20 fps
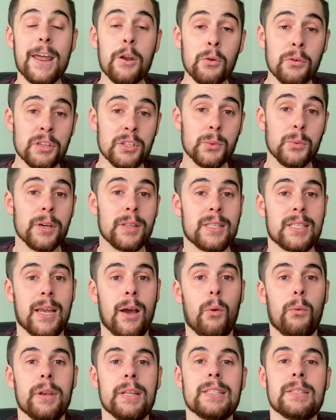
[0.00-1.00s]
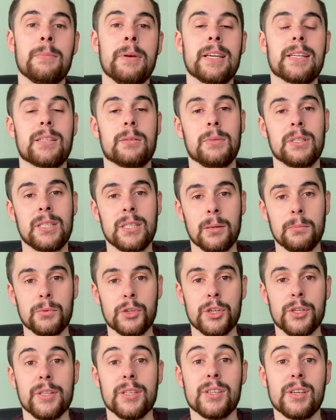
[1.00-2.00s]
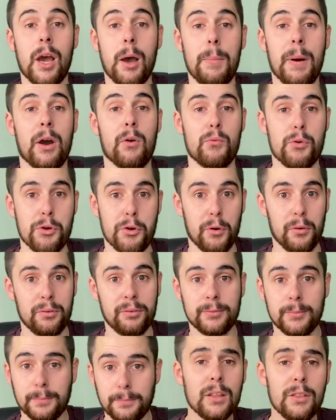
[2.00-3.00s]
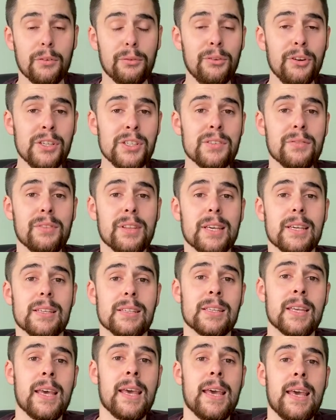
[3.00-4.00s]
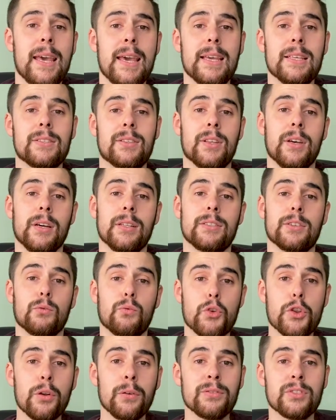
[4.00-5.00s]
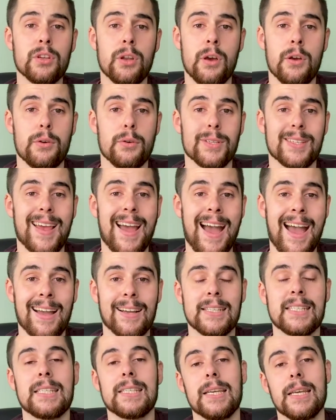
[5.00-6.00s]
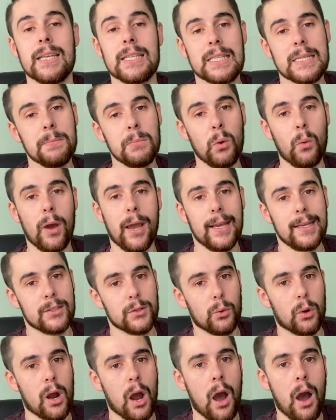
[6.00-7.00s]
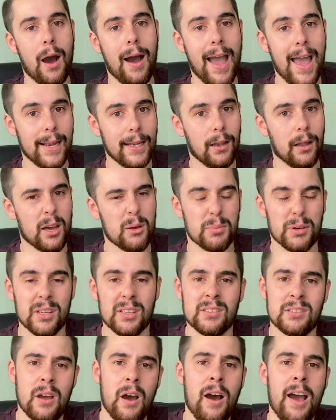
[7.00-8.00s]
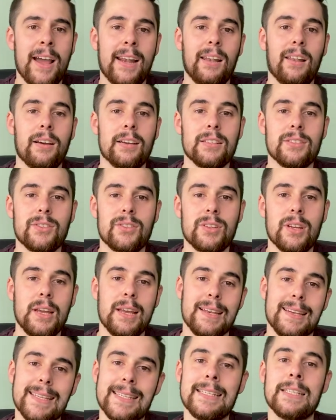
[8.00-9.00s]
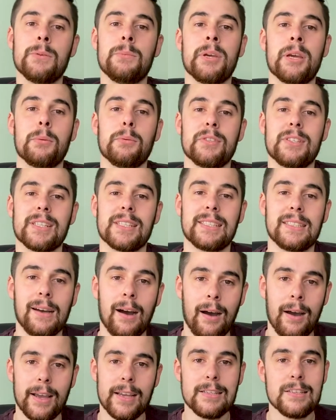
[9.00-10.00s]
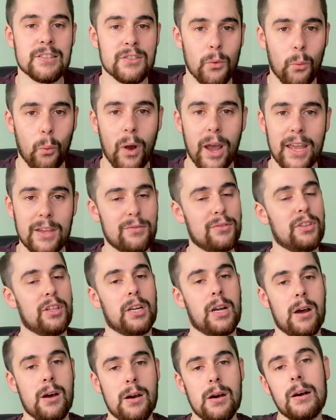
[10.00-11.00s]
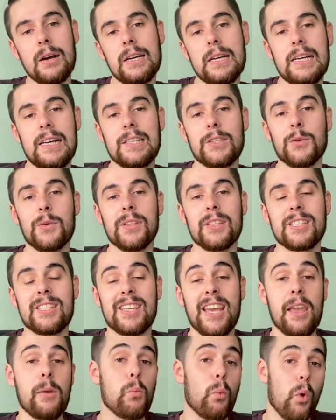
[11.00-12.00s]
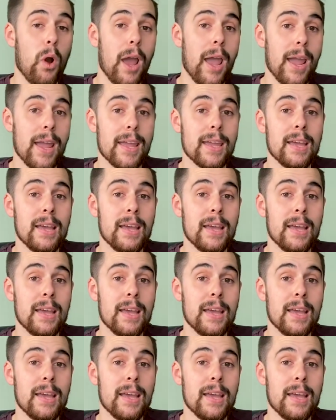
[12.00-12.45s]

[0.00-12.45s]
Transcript: order to work this out, we need to make some assumptions about Rudolph. The first of these is that Rudolph's nose acts in a similar way to a car headlight, because car headlights need to be able to guide the way for the car. So in the same way,